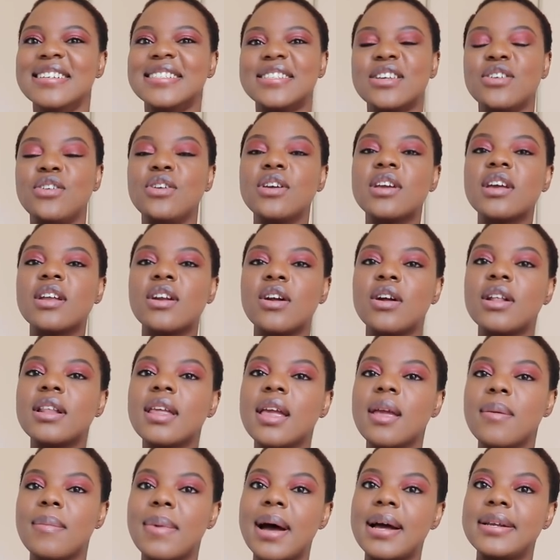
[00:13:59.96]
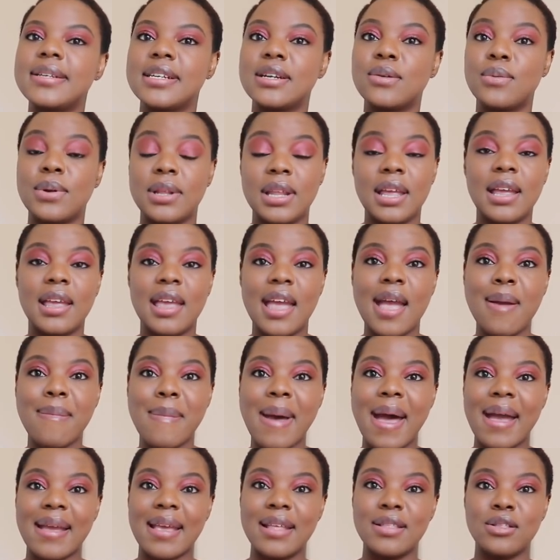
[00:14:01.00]
So you can only imagine when they came
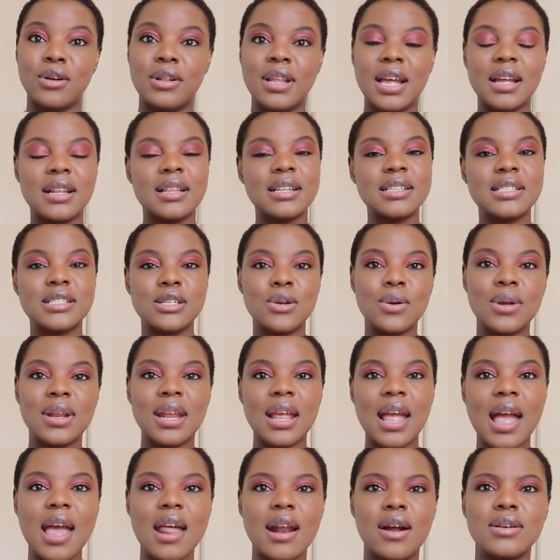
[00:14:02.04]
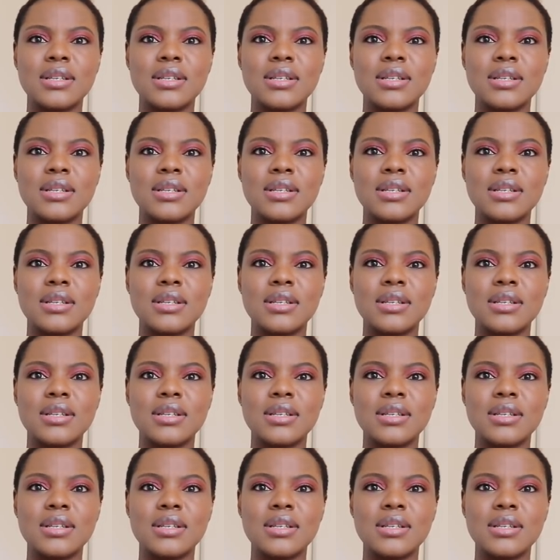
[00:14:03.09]
back and they were like, let's do it again.